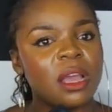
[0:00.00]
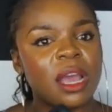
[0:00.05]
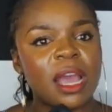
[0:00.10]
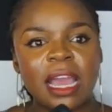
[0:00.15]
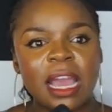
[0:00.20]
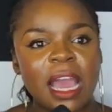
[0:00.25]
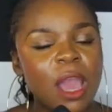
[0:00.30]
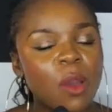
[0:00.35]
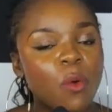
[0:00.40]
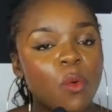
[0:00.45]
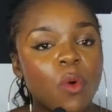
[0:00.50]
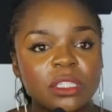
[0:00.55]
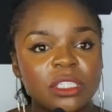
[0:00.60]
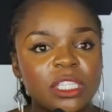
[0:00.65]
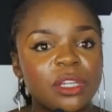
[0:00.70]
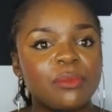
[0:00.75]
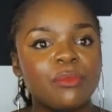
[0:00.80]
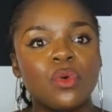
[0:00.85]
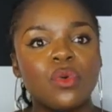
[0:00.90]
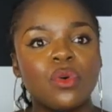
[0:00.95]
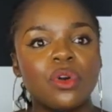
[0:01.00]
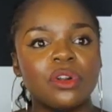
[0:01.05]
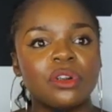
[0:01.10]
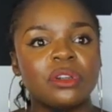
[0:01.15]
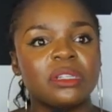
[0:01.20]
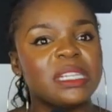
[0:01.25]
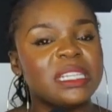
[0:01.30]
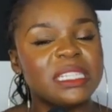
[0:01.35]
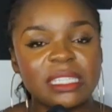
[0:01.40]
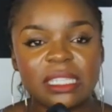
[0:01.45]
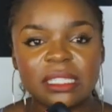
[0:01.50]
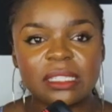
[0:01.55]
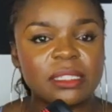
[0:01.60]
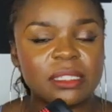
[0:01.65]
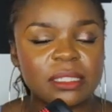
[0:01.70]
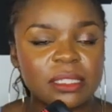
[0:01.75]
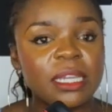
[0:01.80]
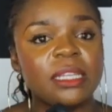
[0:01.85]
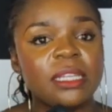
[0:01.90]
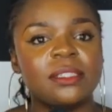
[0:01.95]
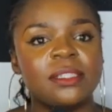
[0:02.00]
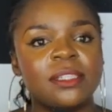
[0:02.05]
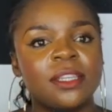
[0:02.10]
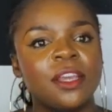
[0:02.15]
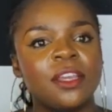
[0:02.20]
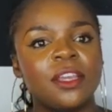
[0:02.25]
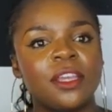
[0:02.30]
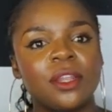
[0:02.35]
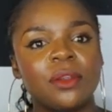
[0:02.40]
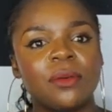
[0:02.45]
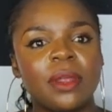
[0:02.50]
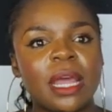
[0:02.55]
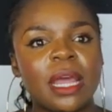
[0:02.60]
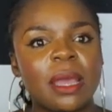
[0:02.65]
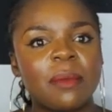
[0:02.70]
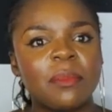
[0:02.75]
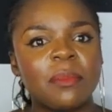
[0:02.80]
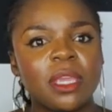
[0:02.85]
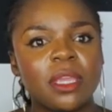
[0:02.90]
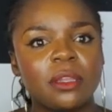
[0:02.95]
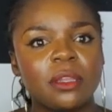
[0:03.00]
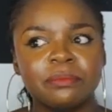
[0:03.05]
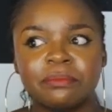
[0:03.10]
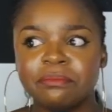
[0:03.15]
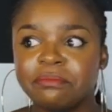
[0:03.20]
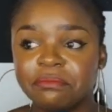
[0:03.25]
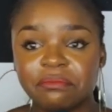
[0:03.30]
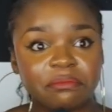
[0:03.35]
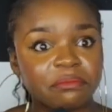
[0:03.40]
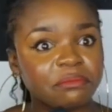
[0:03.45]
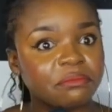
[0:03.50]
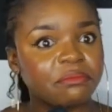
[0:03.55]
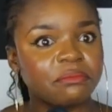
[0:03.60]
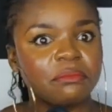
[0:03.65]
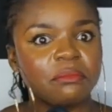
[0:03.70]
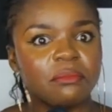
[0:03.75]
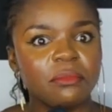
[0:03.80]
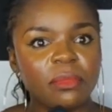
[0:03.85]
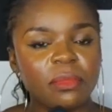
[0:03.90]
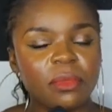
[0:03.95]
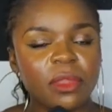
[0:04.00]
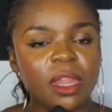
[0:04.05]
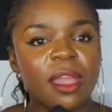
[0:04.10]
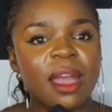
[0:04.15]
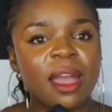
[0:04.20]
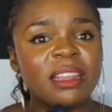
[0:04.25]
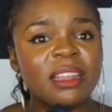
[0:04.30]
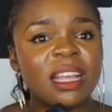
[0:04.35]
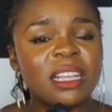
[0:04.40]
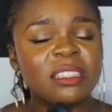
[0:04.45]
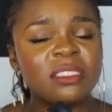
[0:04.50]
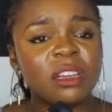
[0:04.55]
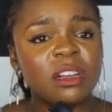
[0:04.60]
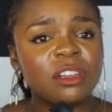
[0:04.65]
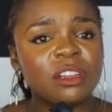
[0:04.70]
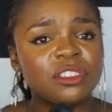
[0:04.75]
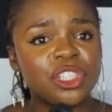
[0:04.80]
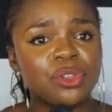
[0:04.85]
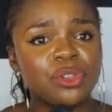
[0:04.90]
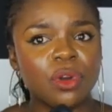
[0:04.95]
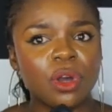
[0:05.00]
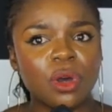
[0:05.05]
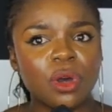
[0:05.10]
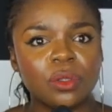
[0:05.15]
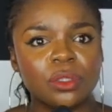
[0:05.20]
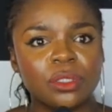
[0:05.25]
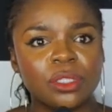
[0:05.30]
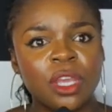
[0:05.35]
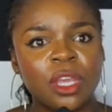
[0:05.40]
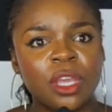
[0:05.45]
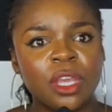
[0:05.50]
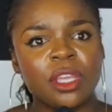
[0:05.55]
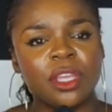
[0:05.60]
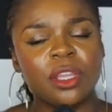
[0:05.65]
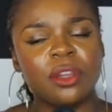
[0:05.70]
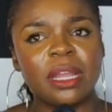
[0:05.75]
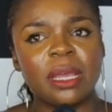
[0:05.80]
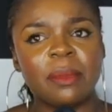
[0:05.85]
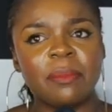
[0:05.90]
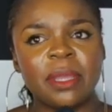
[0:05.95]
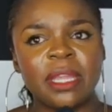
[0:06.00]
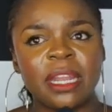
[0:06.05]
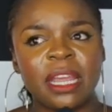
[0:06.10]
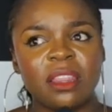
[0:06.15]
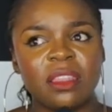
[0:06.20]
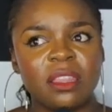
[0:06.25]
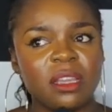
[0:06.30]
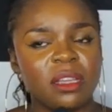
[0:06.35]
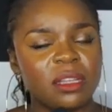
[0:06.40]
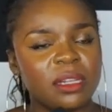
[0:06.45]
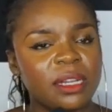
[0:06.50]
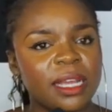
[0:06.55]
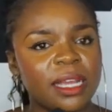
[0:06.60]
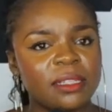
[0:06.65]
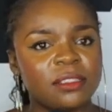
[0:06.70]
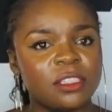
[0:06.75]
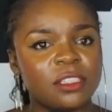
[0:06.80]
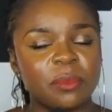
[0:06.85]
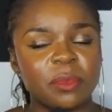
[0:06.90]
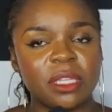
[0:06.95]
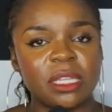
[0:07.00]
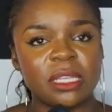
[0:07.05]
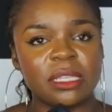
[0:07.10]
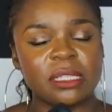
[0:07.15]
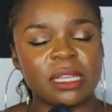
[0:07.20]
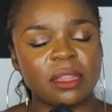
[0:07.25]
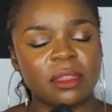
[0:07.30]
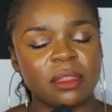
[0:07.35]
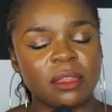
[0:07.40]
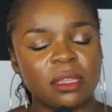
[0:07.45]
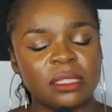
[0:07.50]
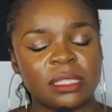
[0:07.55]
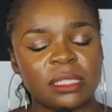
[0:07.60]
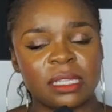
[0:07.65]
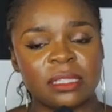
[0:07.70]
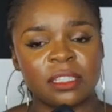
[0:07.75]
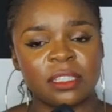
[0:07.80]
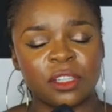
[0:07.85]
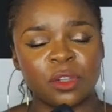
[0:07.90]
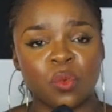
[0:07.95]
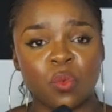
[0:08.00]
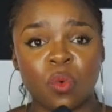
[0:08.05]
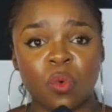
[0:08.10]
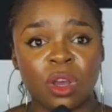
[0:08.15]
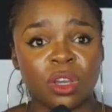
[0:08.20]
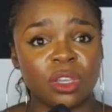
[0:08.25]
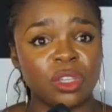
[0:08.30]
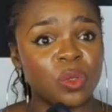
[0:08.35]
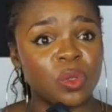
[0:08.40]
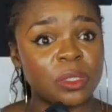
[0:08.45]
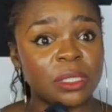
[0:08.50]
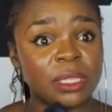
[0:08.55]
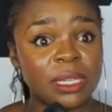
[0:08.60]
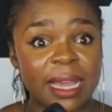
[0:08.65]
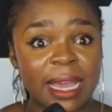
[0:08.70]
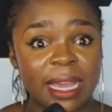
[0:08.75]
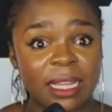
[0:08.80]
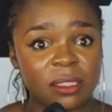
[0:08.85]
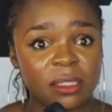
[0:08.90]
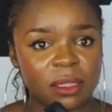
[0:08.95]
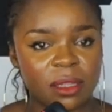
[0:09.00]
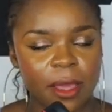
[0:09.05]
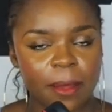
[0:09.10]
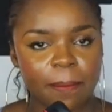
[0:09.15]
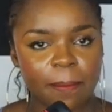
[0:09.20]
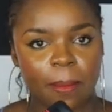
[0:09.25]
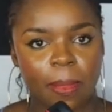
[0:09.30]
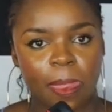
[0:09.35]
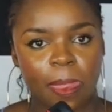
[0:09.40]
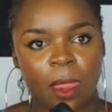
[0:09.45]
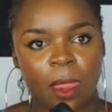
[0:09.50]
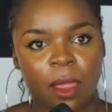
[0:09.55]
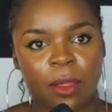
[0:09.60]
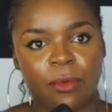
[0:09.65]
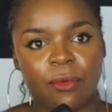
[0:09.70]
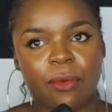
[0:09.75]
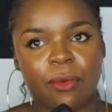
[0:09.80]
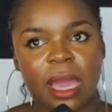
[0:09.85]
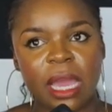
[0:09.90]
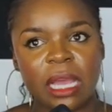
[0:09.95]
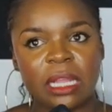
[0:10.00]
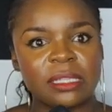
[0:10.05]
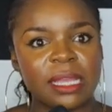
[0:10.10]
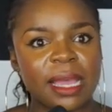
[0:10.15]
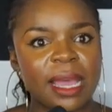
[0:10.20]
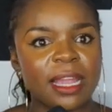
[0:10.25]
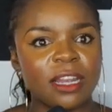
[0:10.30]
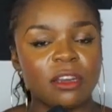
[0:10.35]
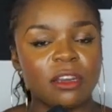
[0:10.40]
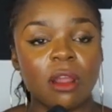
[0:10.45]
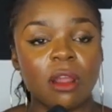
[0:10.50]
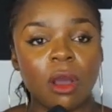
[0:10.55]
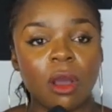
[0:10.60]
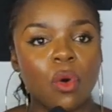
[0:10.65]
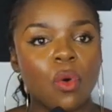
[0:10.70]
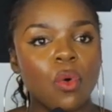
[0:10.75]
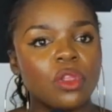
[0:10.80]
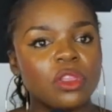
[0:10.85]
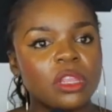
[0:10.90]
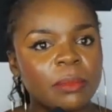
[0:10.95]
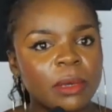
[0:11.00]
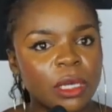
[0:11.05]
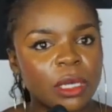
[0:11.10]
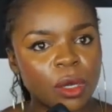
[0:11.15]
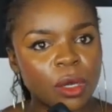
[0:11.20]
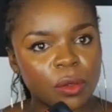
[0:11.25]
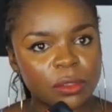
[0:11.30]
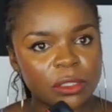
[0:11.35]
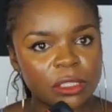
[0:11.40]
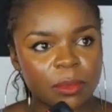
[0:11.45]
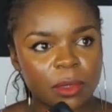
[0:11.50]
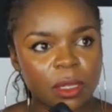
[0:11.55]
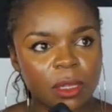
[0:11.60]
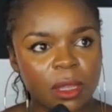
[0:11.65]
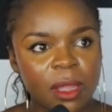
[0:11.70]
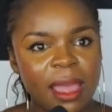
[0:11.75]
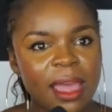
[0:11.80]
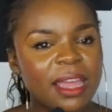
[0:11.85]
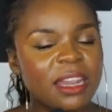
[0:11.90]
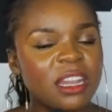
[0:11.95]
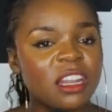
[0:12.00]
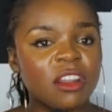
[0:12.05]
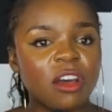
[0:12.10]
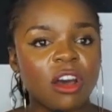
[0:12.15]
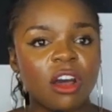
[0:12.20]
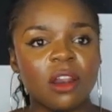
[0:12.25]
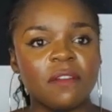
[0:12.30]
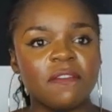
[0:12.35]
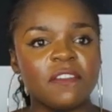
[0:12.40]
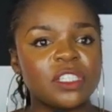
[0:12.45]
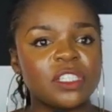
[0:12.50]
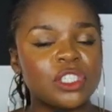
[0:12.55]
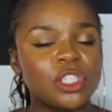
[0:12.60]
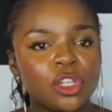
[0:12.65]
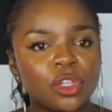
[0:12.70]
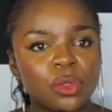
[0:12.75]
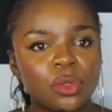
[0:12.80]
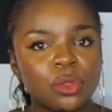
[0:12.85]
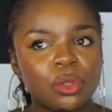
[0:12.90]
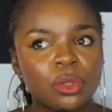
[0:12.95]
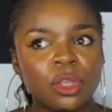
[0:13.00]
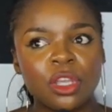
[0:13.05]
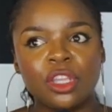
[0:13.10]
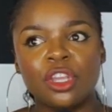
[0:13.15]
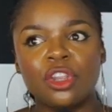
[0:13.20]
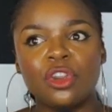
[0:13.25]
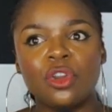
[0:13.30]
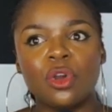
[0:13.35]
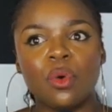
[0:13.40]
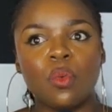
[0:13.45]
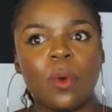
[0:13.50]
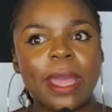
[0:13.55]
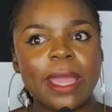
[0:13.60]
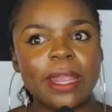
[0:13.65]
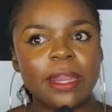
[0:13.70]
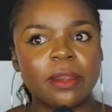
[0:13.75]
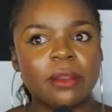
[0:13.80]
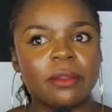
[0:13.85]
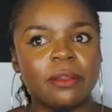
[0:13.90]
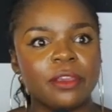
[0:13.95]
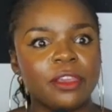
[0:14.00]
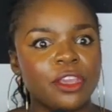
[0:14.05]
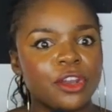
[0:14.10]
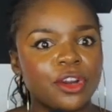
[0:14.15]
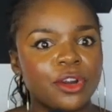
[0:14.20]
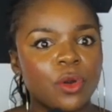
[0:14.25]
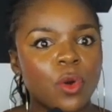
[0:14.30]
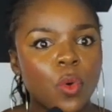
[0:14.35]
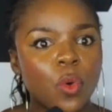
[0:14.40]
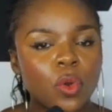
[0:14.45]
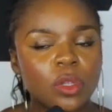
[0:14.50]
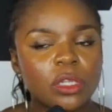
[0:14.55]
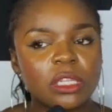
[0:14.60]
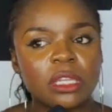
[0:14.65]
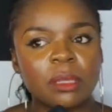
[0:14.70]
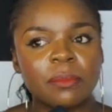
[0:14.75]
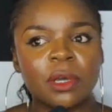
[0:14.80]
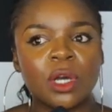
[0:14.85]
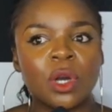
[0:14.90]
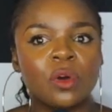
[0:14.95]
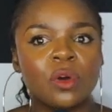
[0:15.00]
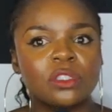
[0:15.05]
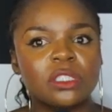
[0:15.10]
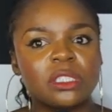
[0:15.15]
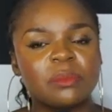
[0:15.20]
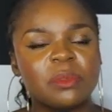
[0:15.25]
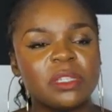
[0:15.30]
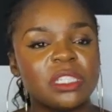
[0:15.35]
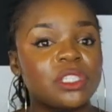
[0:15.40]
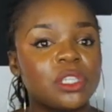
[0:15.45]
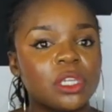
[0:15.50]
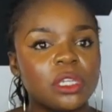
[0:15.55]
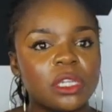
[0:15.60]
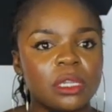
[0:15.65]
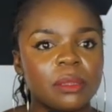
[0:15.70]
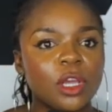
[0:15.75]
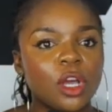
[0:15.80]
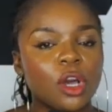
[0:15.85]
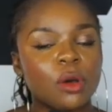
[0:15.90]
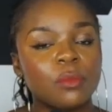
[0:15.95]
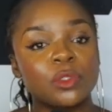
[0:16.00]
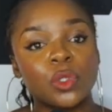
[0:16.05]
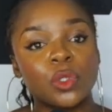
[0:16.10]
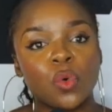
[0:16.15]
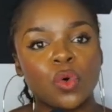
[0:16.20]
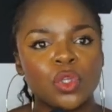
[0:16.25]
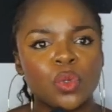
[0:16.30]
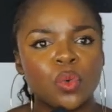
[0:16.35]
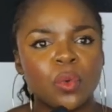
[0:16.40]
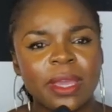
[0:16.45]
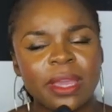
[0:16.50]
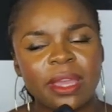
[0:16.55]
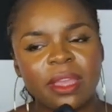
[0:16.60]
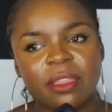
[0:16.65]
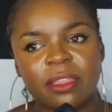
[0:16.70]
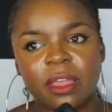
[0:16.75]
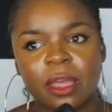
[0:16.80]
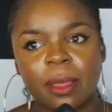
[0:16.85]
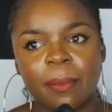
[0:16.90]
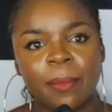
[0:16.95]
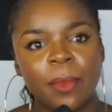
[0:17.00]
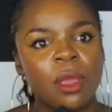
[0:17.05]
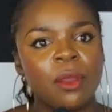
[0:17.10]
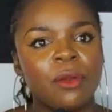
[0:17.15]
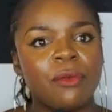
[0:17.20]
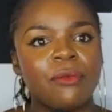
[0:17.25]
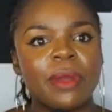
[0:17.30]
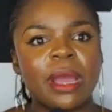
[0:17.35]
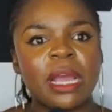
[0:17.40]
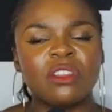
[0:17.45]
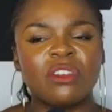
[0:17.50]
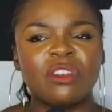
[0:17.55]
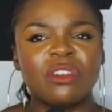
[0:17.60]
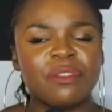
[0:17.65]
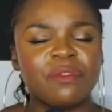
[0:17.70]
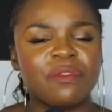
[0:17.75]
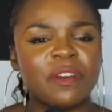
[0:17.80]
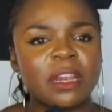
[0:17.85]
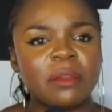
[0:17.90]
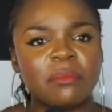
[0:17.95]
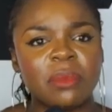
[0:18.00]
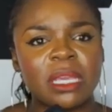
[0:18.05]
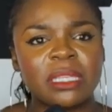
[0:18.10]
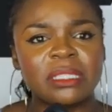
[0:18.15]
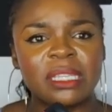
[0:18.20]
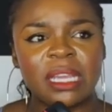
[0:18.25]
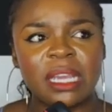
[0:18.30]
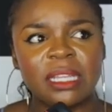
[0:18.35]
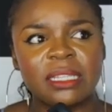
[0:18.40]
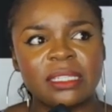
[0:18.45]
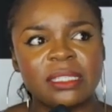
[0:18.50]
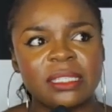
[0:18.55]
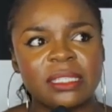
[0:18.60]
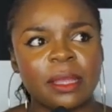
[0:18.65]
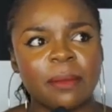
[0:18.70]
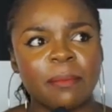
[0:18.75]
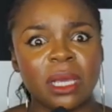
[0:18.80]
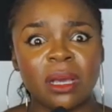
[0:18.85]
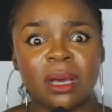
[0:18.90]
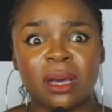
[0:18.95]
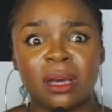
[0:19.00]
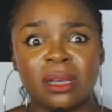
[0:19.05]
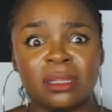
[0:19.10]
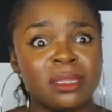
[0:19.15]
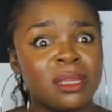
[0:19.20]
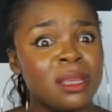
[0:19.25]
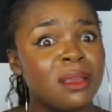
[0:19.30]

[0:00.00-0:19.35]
I wanted more. This isn't it. You know what I mean? And that's all she wrote. You know what I mean? I think that some of these athletes, as I said, want you to lie to them, right? And not hold them accountable. And then all of a sudden, when you're holding them accountable, it suddenly becomes, oh, you hate them, right? Or the fan base hates them. Because